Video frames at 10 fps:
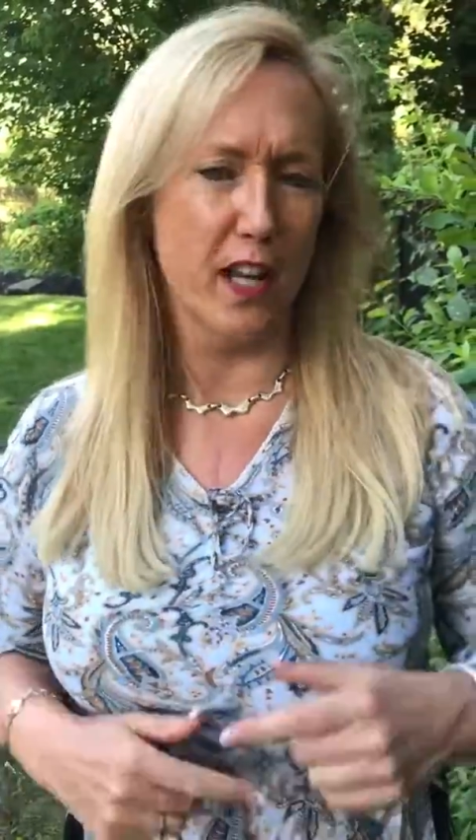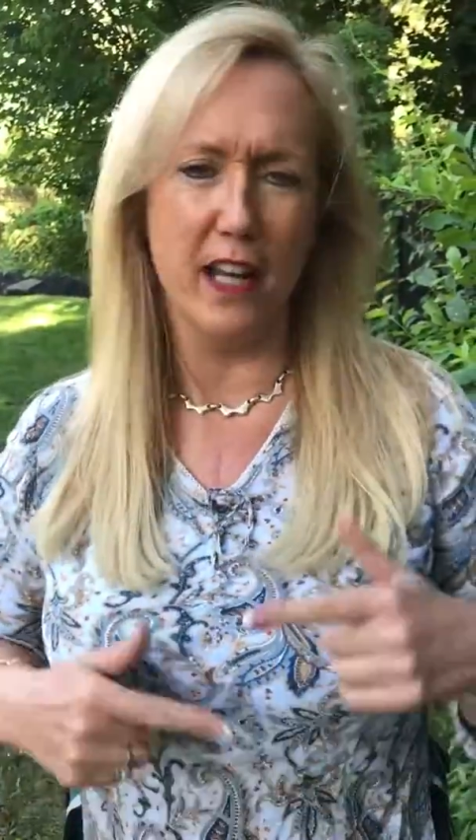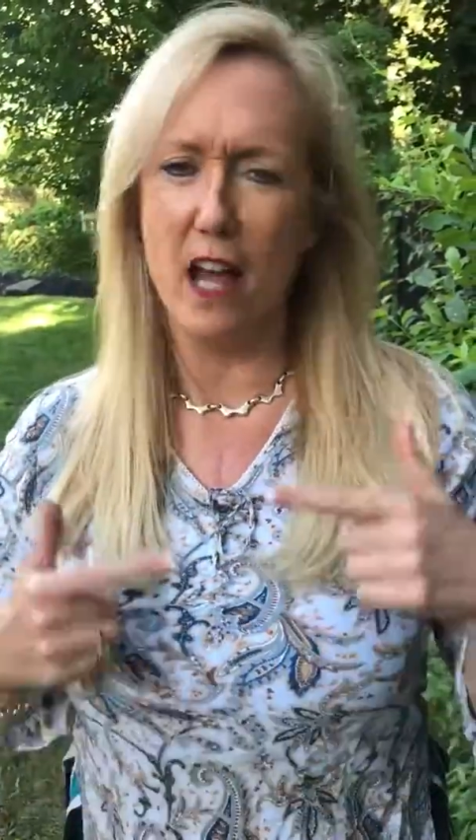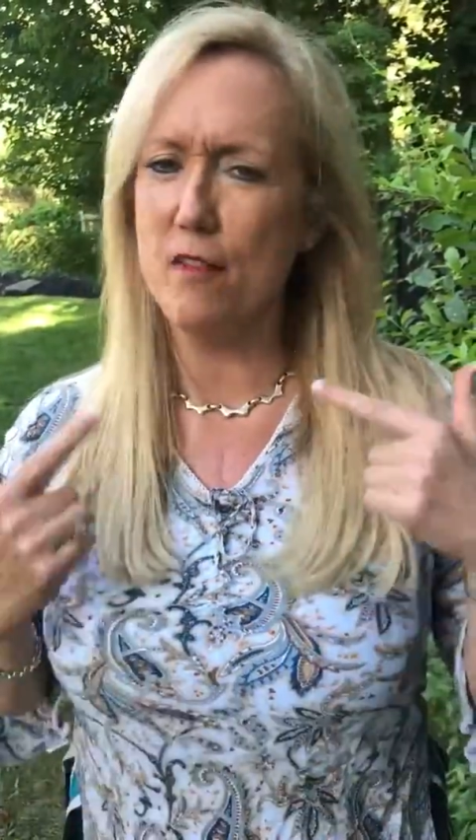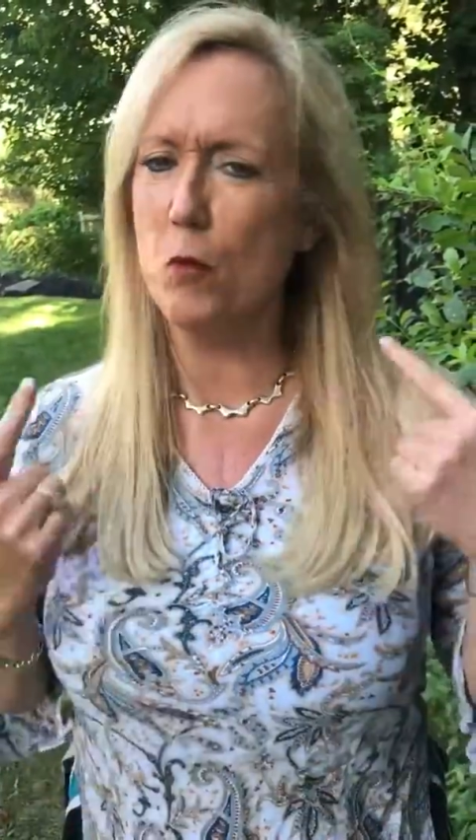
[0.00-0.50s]

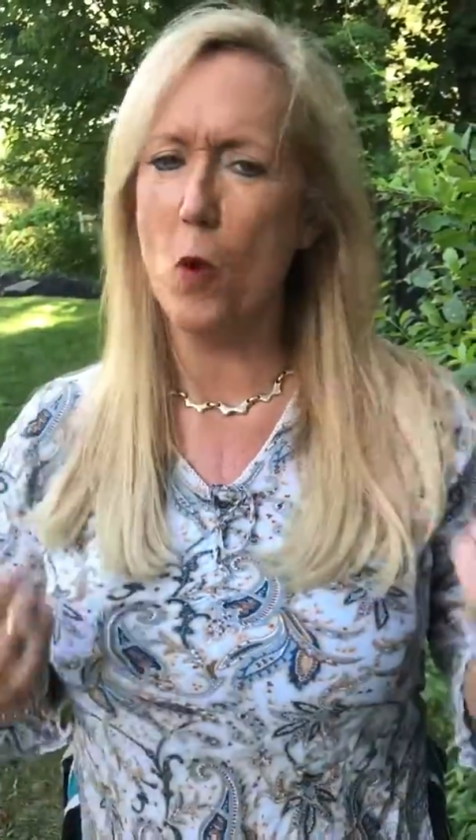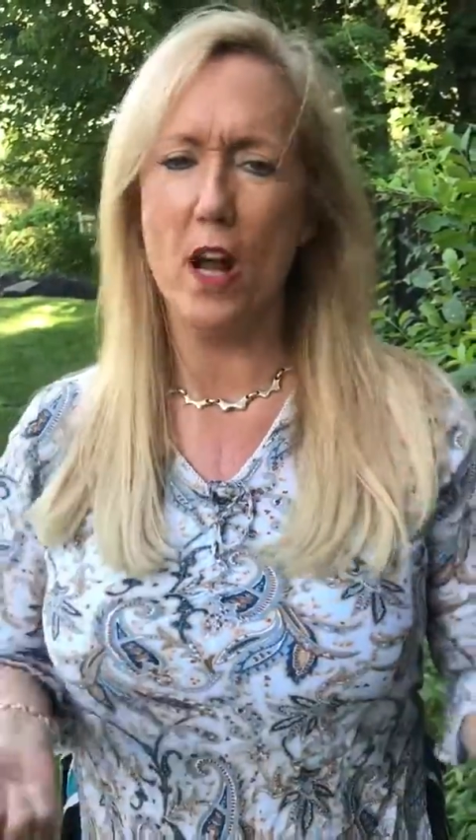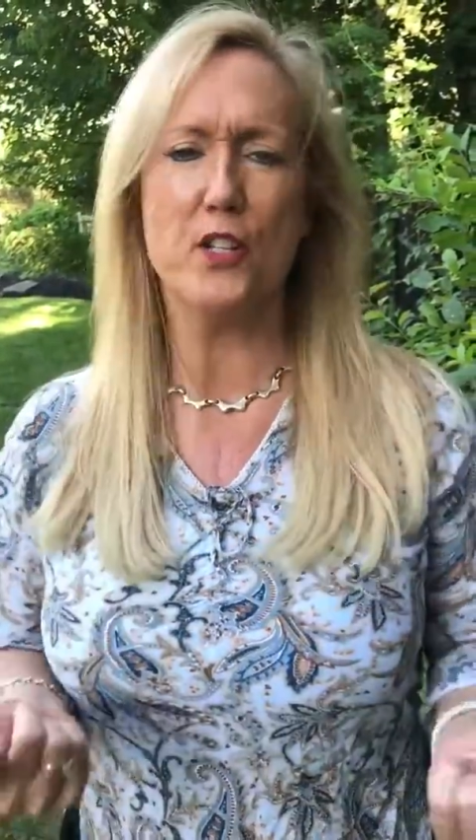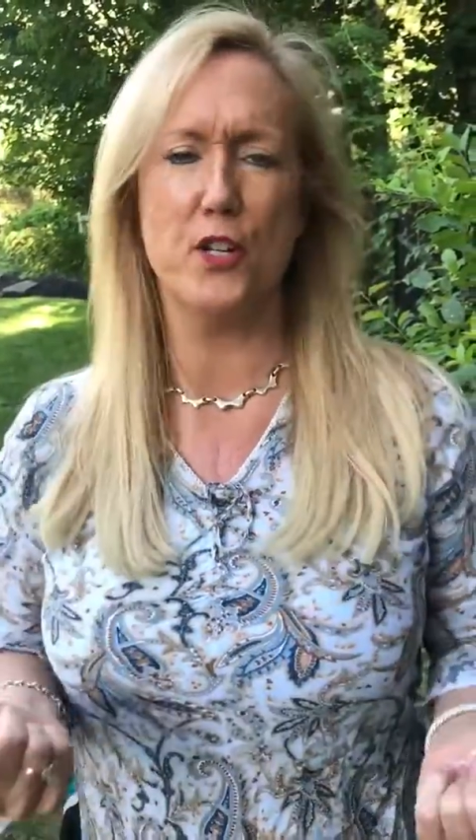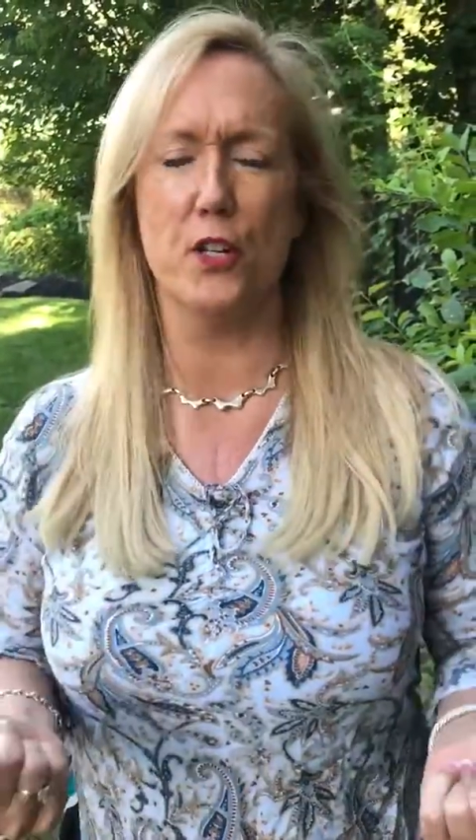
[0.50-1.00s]
and I've
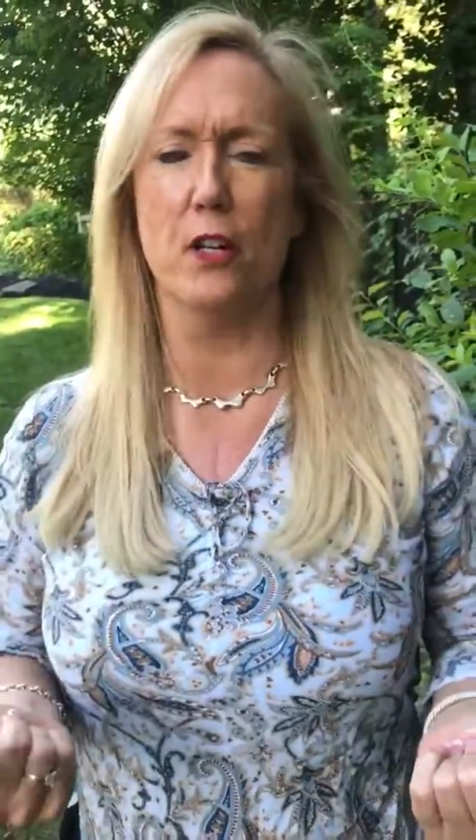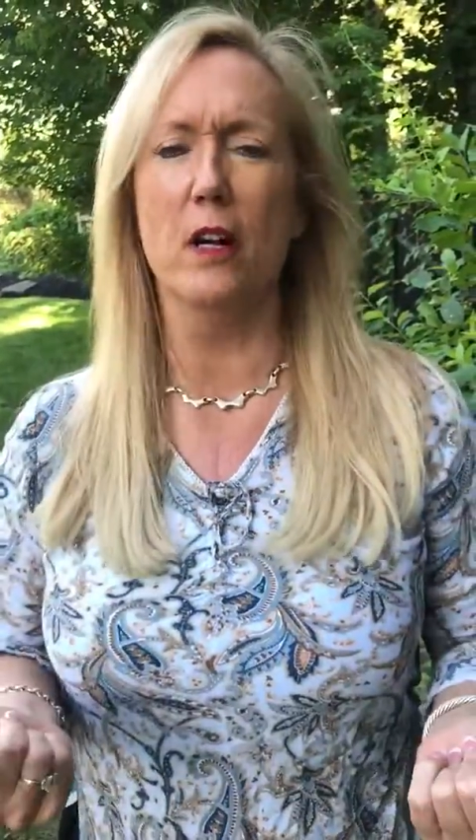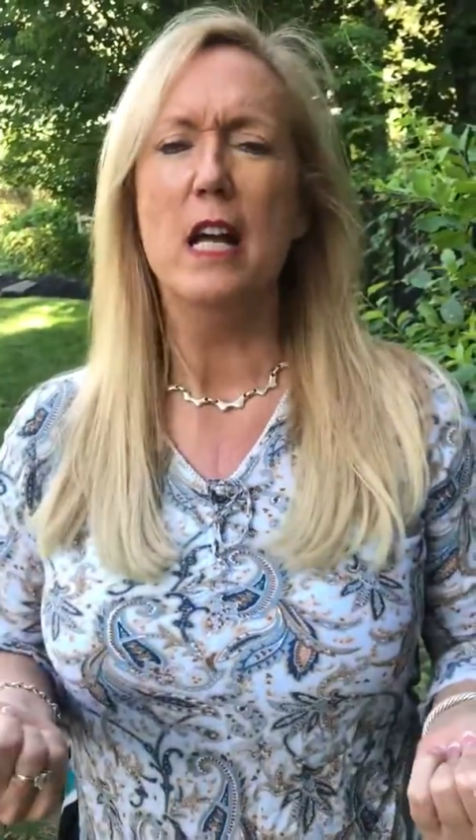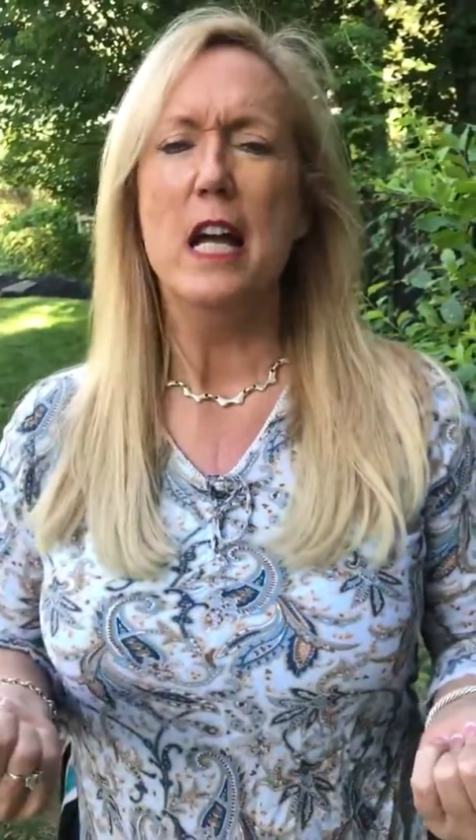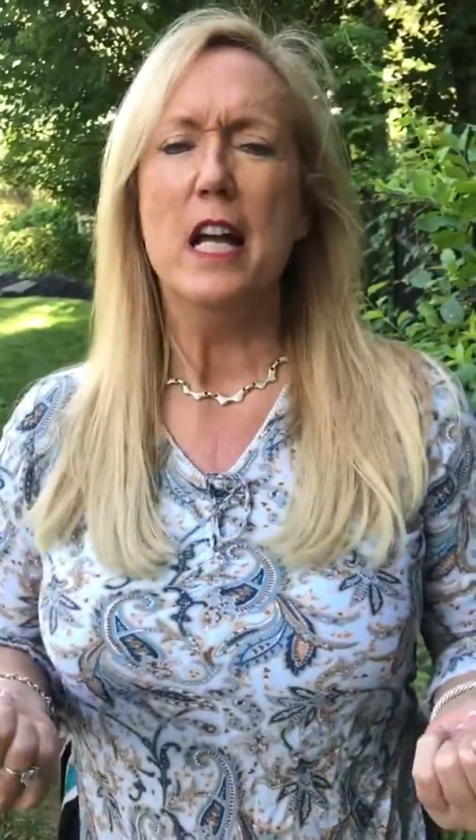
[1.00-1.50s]
watched her